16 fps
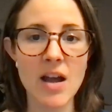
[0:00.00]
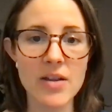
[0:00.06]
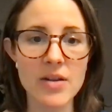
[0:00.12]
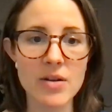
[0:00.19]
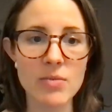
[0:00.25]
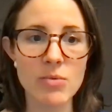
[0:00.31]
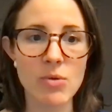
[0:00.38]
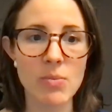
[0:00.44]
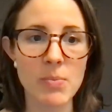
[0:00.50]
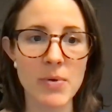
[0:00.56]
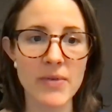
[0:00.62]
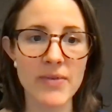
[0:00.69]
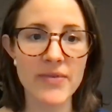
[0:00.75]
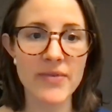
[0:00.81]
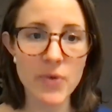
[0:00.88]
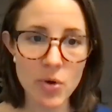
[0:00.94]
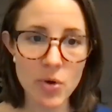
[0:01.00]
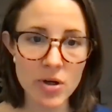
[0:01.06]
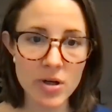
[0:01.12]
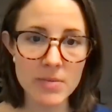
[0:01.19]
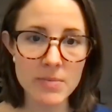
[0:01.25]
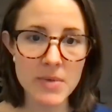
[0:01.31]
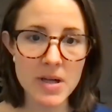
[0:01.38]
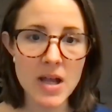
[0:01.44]
other will
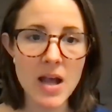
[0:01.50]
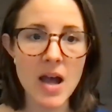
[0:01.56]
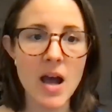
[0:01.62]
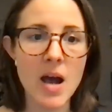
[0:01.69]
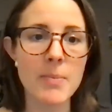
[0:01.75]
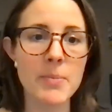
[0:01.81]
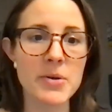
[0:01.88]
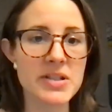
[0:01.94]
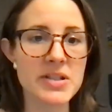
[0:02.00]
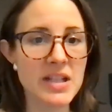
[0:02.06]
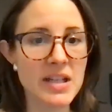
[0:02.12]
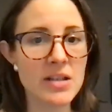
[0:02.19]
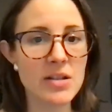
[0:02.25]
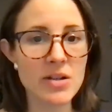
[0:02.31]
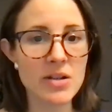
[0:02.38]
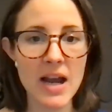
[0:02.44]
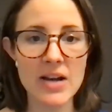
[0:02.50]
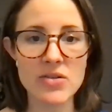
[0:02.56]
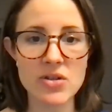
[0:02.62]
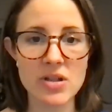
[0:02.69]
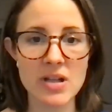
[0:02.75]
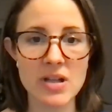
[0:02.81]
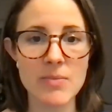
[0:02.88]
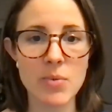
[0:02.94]
perform a particular
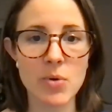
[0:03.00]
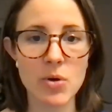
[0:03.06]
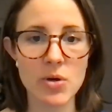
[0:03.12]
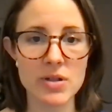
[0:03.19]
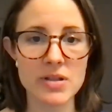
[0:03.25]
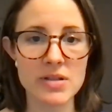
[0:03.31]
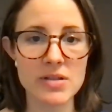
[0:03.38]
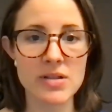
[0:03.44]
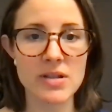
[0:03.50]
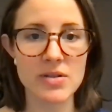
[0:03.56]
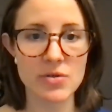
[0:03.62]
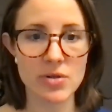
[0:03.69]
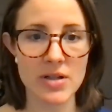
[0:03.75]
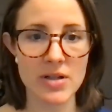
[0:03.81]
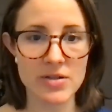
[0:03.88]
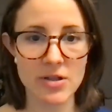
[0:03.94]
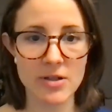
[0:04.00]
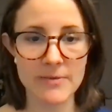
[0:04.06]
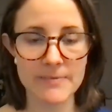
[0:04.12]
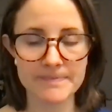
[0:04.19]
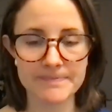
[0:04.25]
action important to the truster.